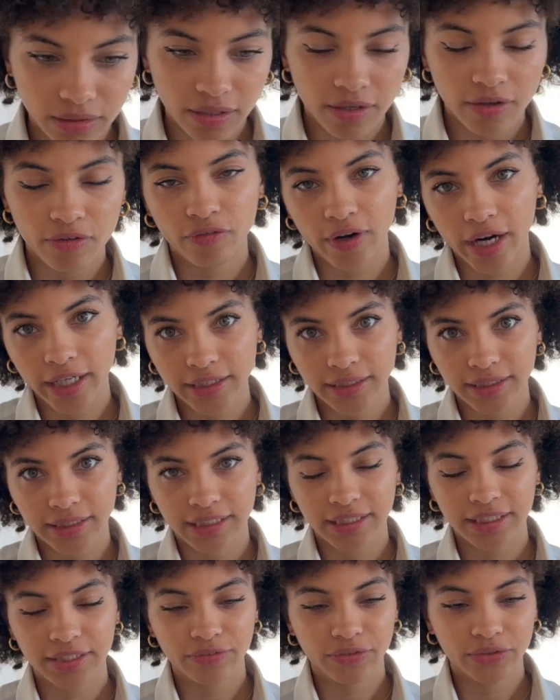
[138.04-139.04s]

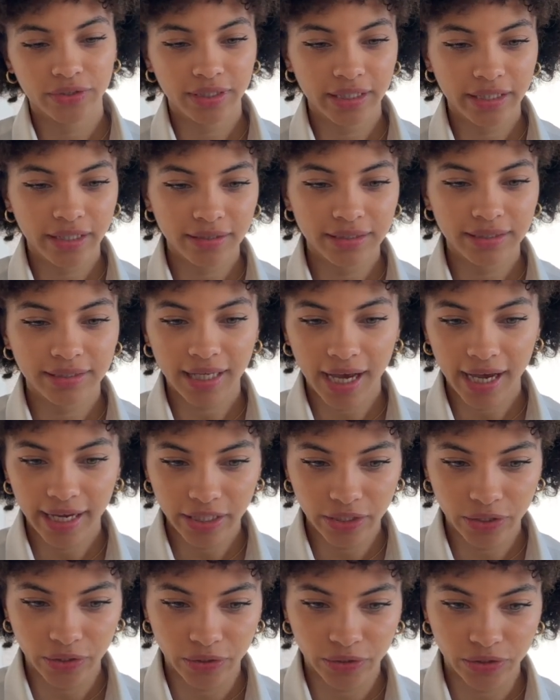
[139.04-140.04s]
Finally, if you click on this
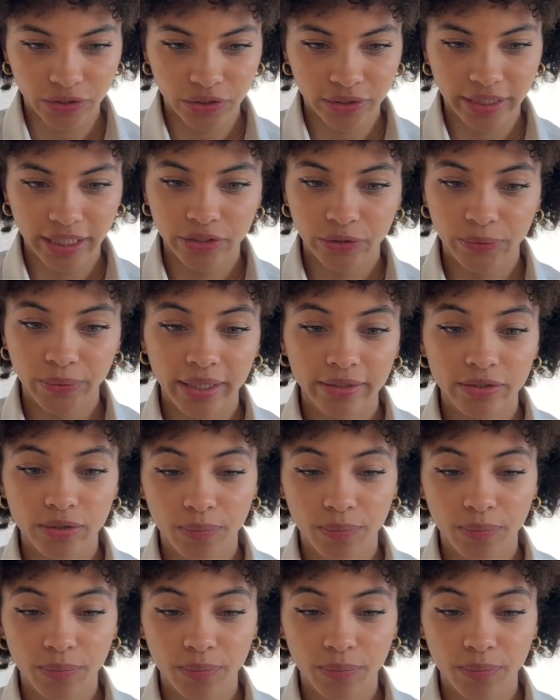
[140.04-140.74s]
icon, you can create a